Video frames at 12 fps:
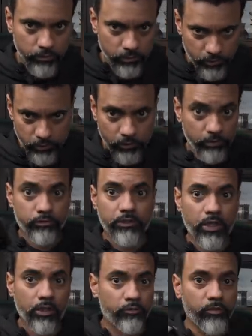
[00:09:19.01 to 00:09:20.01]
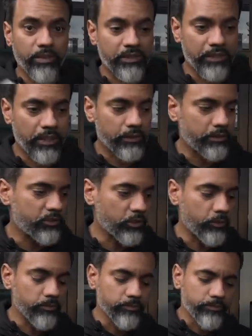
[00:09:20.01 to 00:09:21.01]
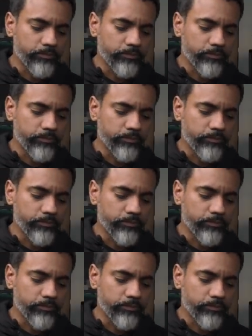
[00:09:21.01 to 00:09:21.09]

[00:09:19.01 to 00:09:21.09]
street photography mentality. So,